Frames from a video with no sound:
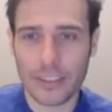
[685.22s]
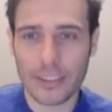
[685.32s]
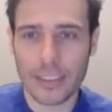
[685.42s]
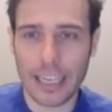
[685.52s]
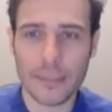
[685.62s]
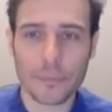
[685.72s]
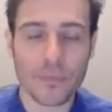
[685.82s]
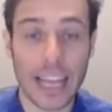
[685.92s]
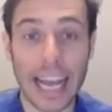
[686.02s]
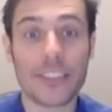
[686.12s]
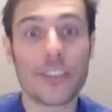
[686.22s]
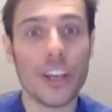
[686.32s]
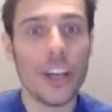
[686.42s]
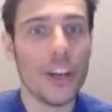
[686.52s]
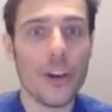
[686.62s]
okay? As
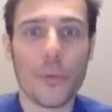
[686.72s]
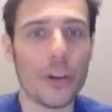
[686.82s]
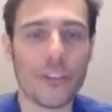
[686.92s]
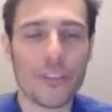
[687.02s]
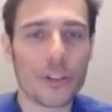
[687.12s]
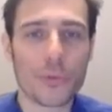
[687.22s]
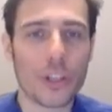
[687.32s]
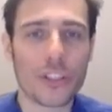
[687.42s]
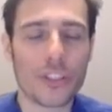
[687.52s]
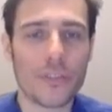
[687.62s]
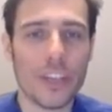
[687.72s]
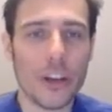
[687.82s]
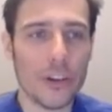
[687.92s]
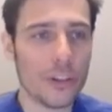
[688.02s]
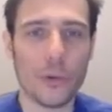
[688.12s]
when you first watched this
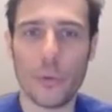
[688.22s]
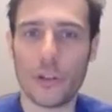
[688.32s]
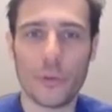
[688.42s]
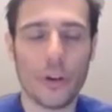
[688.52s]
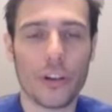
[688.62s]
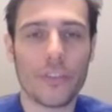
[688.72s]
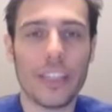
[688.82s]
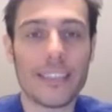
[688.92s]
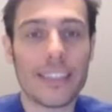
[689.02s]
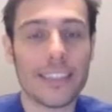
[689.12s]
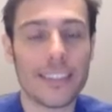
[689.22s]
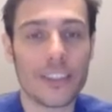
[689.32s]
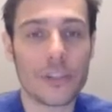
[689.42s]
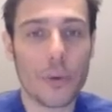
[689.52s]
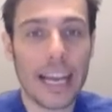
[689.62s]
video, you weren't aware of these things in
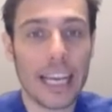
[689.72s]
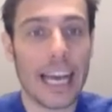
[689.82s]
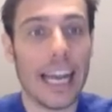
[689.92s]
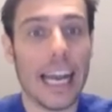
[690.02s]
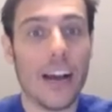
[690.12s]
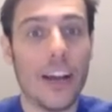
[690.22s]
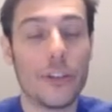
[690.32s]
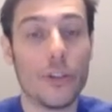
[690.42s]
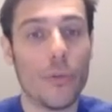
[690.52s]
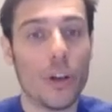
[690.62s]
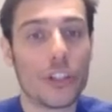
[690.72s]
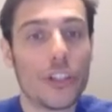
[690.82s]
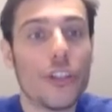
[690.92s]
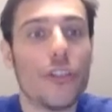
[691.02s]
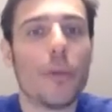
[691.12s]
this way. And now as you've watched
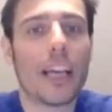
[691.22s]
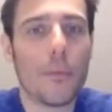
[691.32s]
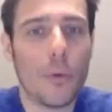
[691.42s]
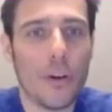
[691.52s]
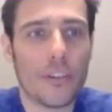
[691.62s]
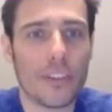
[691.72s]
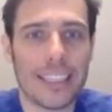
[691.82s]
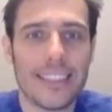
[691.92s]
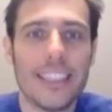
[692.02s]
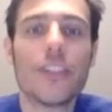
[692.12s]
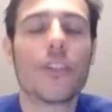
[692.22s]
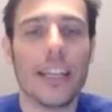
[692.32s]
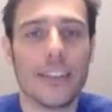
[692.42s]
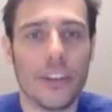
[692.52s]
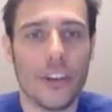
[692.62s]
it, you've become aware of it. It's
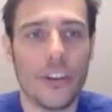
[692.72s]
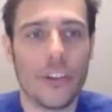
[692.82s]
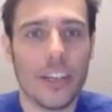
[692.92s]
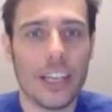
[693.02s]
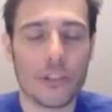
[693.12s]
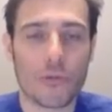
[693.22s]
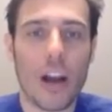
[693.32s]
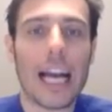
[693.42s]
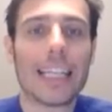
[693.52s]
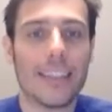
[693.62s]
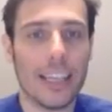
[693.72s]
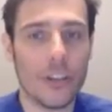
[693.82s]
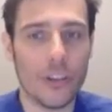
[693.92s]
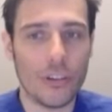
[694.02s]
integrated in you. It's rising in you.